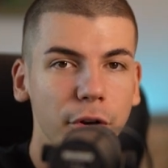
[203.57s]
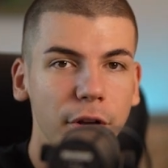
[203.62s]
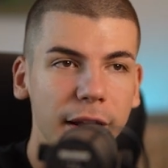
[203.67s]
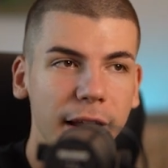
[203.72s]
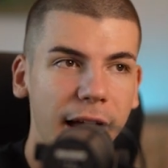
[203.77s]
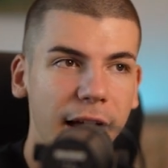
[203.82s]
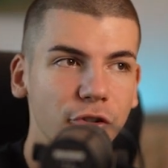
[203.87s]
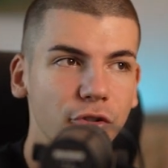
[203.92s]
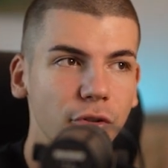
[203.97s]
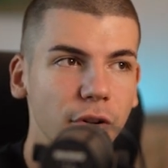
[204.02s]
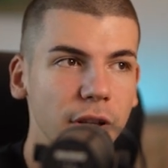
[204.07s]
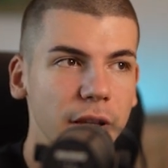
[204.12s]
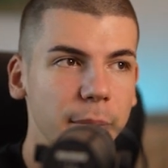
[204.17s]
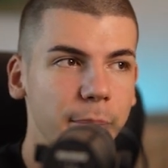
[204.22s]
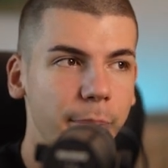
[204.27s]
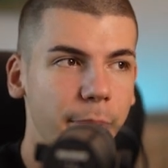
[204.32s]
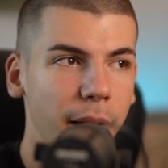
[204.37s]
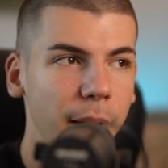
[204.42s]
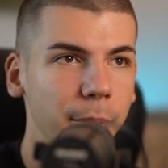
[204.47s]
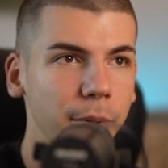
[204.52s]
you can actually
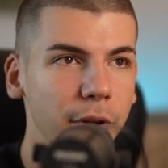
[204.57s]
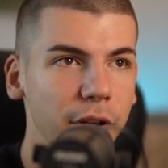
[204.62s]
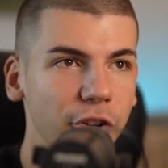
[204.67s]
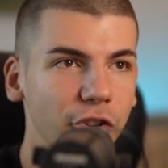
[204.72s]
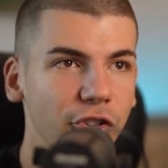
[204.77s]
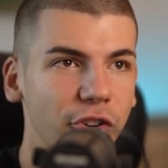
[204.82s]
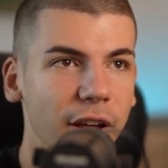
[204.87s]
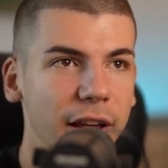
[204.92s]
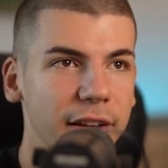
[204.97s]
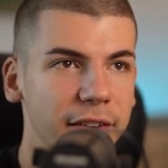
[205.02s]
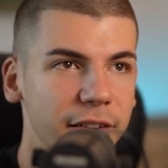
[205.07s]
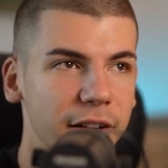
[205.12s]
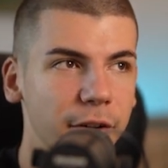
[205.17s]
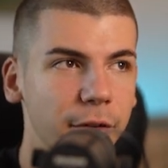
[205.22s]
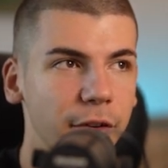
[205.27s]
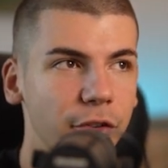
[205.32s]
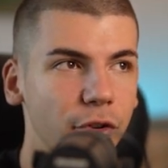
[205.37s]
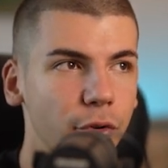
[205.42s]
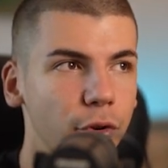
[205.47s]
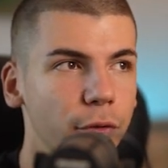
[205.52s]
publish a
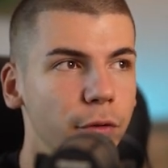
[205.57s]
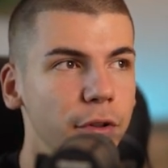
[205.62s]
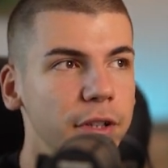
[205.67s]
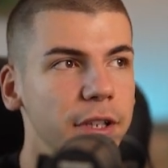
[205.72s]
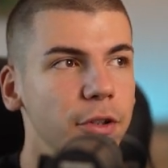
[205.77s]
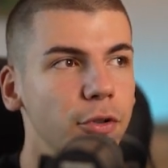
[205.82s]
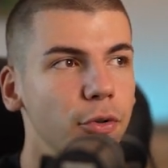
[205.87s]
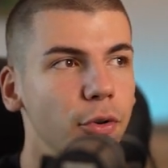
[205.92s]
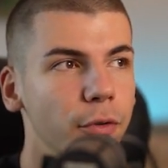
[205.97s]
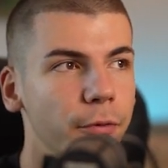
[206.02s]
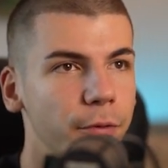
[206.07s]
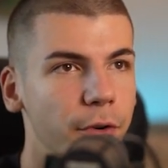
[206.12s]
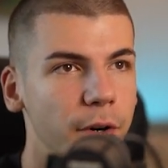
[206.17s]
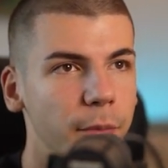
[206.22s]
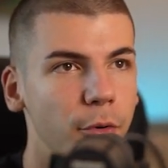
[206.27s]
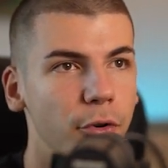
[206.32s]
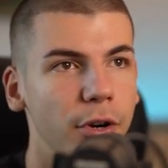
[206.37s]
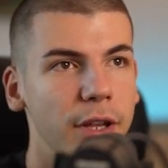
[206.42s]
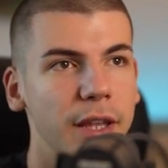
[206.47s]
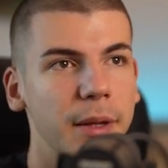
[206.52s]
service. So you will need to
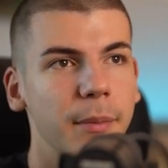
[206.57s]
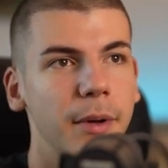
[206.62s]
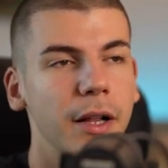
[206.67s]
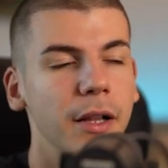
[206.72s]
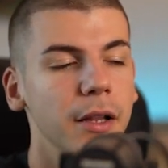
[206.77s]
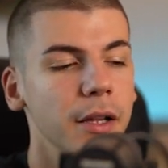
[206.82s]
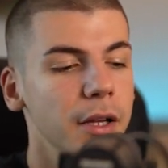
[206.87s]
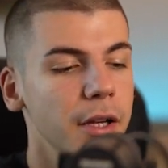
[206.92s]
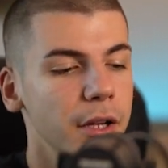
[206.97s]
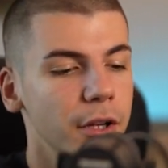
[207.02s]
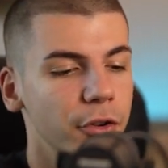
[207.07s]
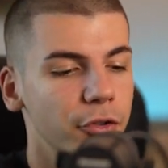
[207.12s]
confirm your email.